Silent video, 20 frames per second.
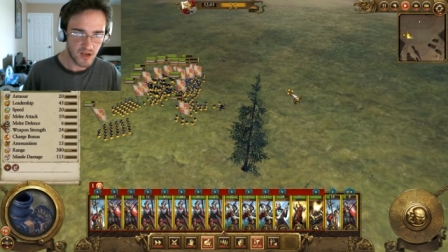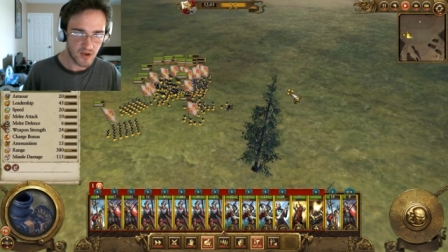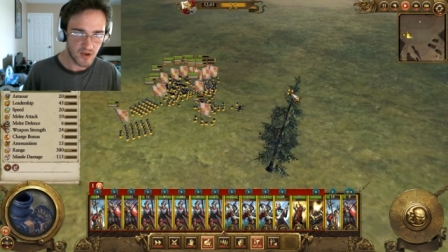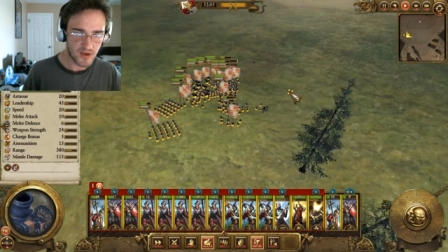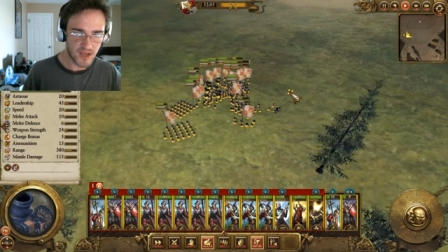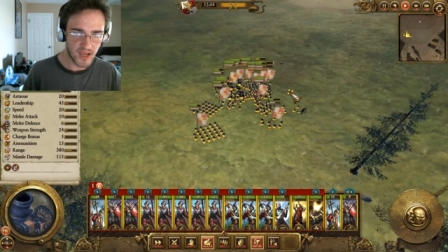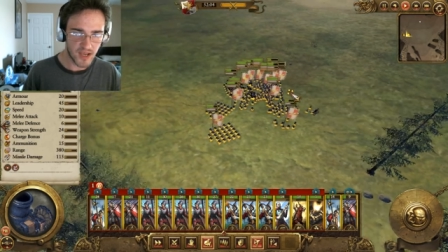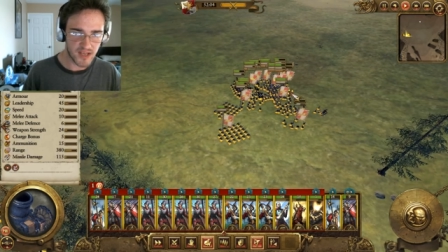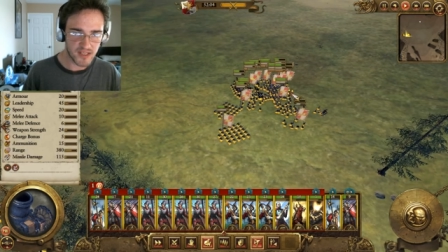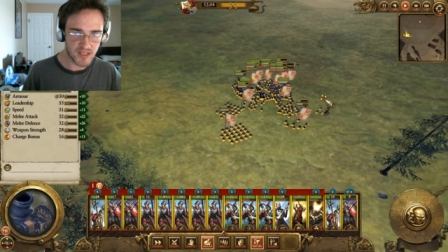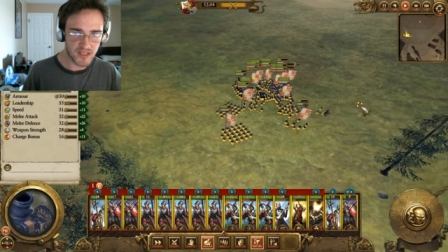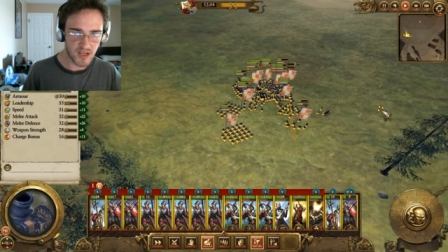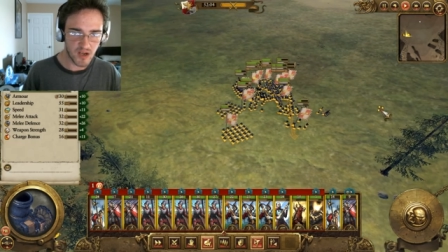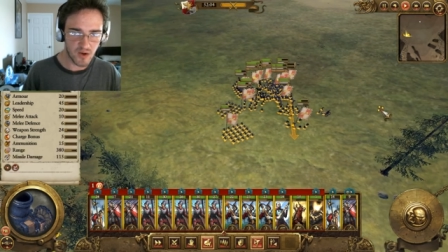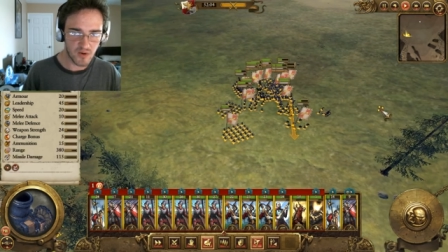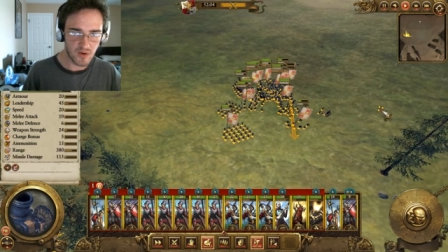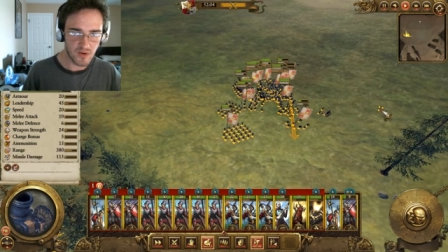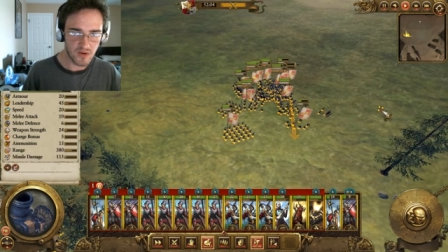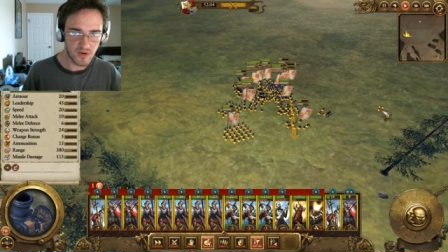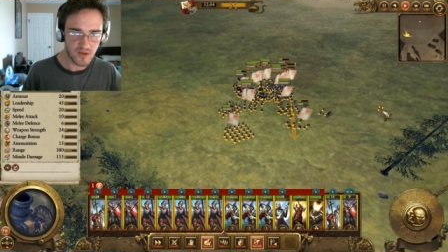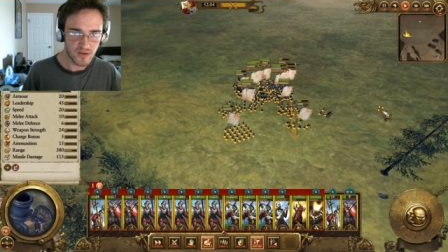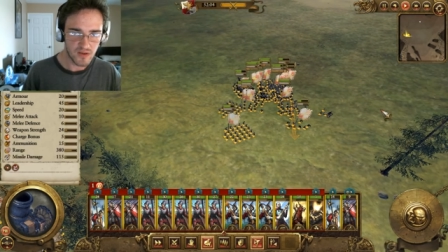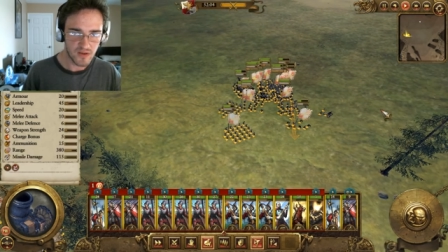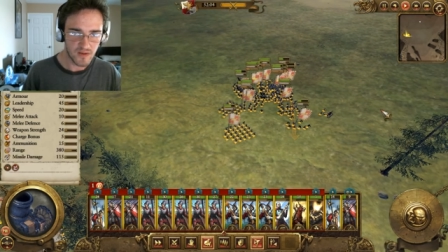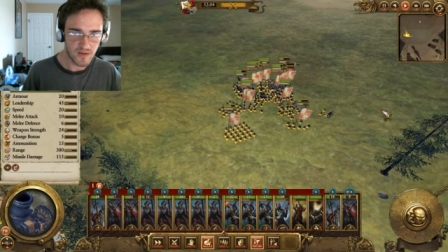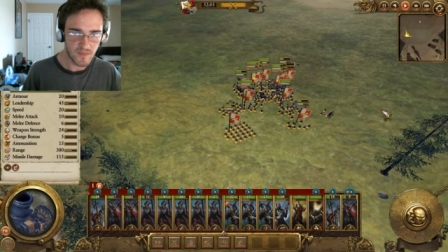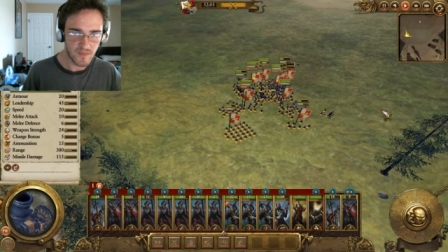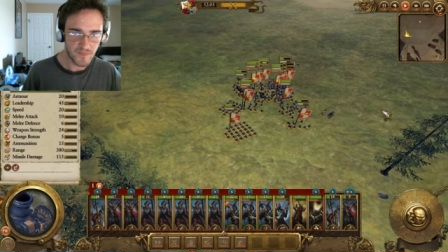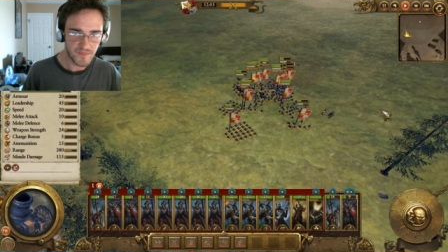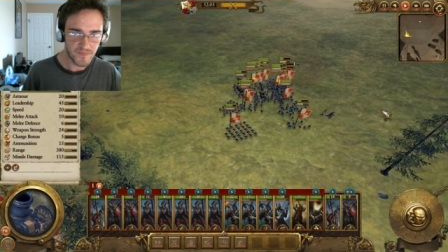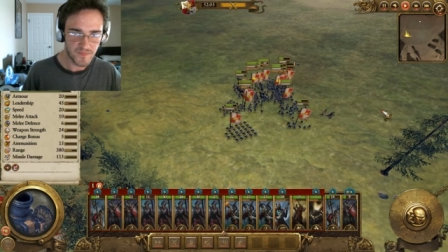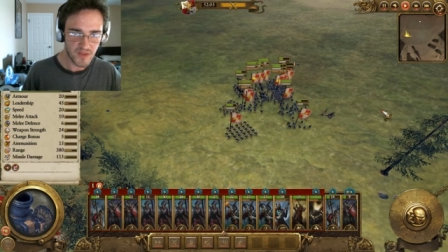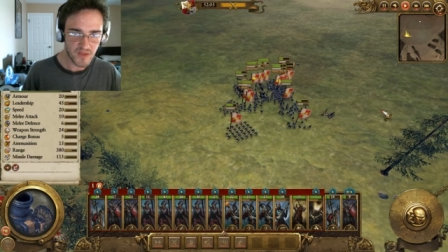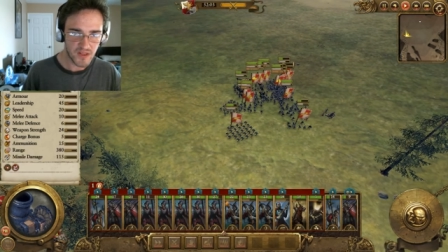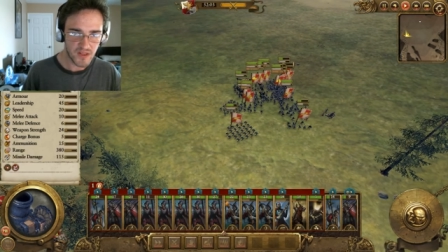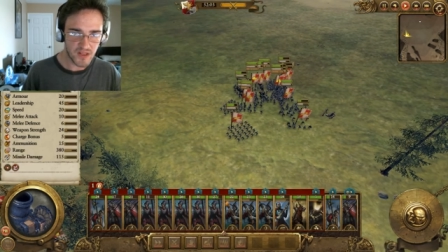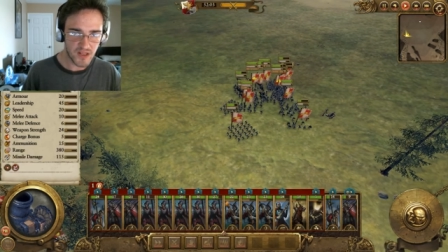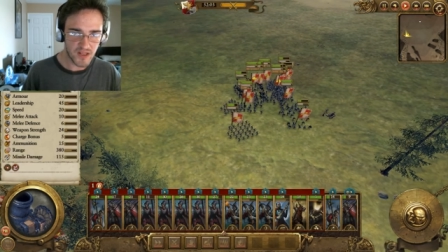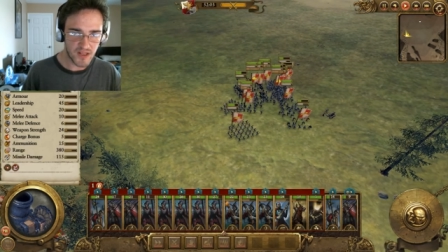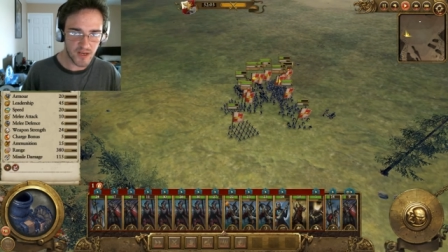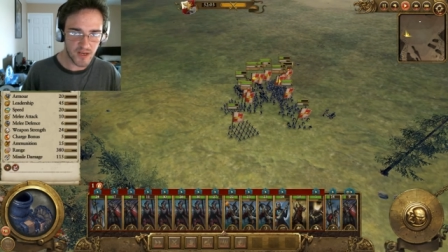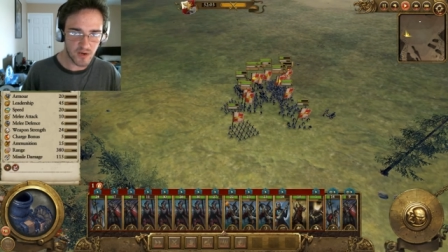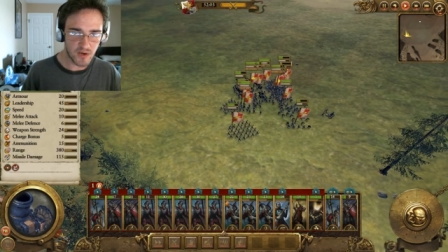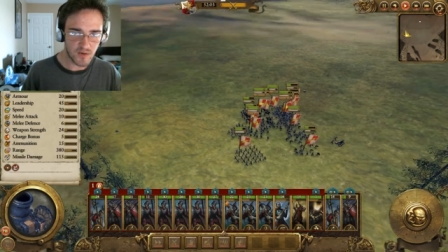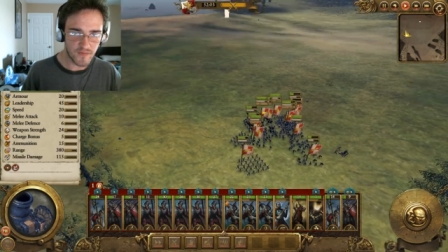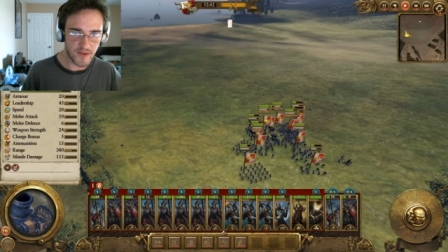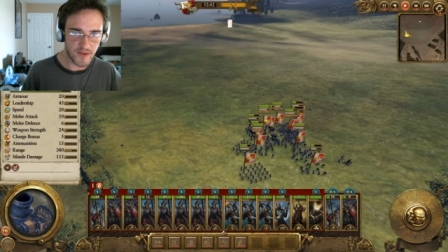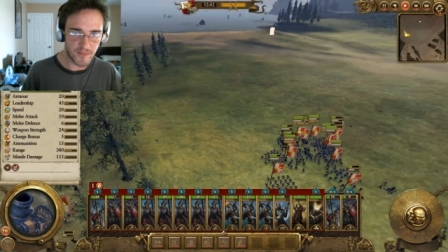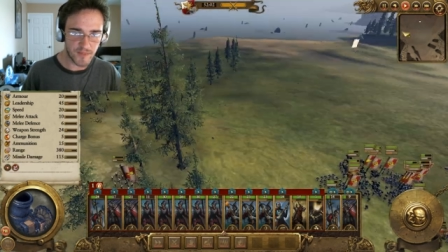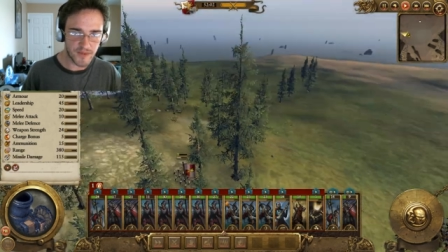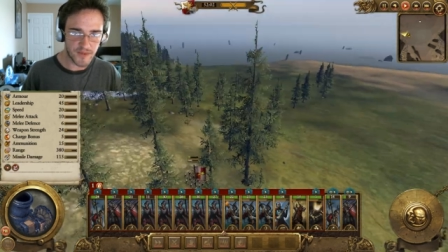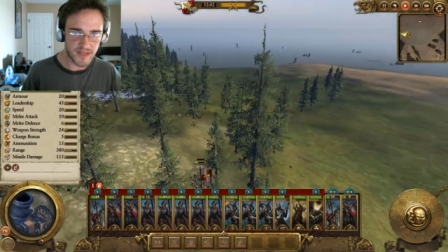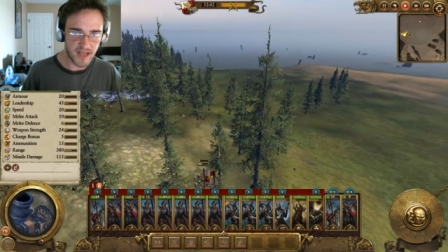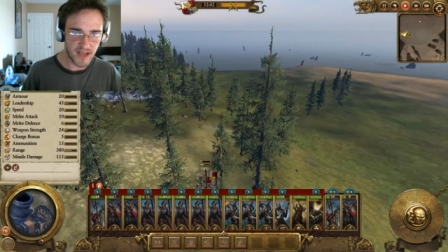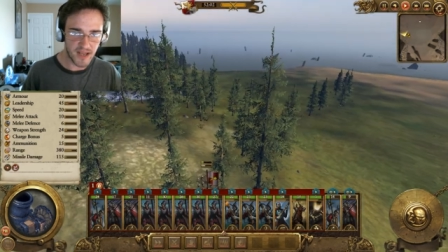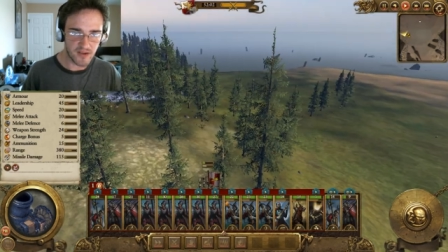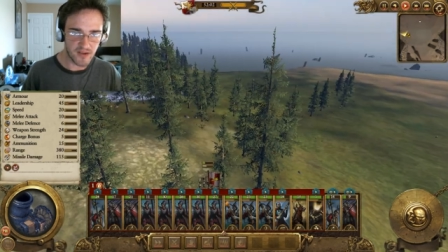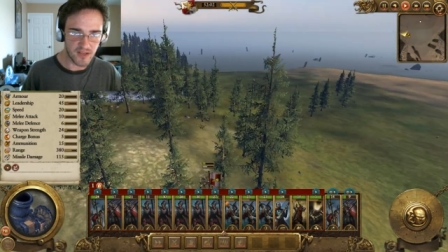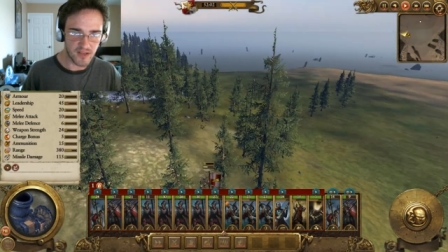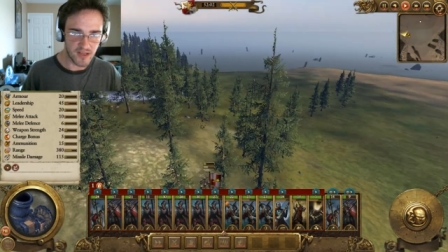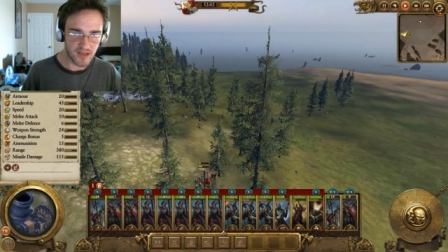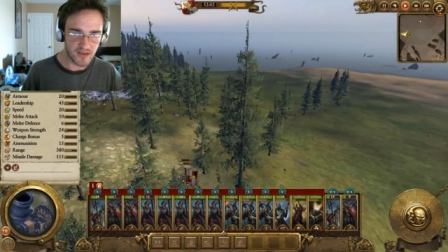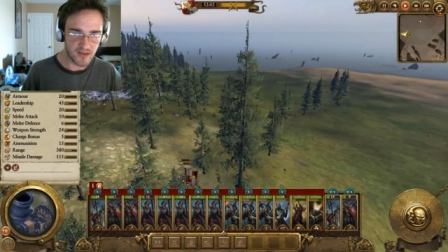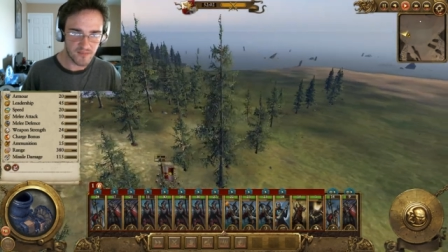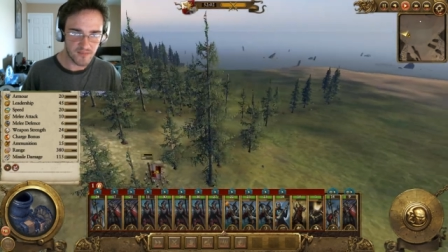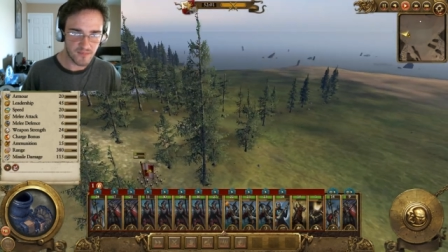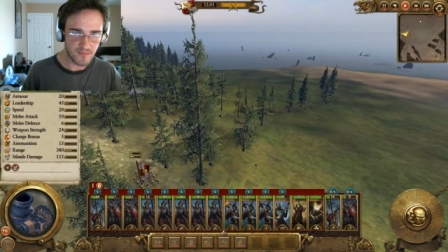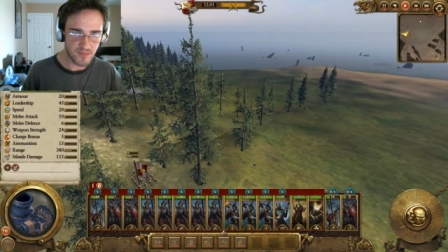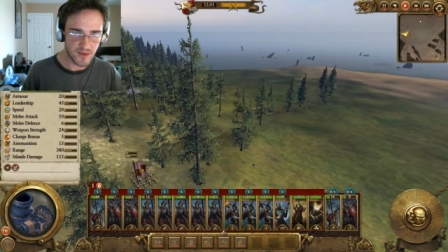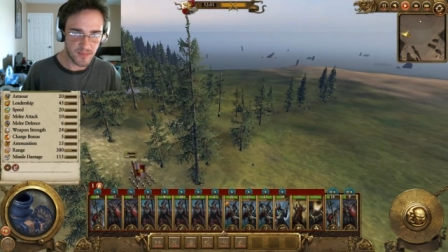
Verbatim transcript: Okay, so the leader of their battalion